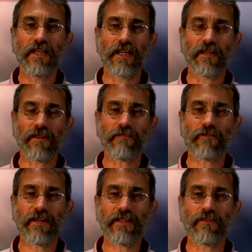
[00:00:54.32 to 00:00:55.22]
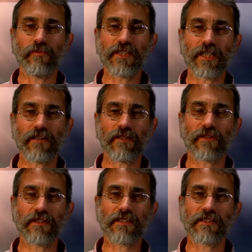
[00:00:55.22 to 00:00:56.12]
Hillel and Frankie will be sharing
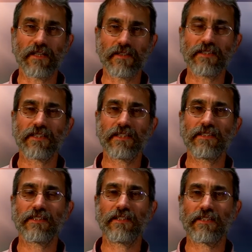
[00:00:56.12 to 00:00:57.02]
with us their insights and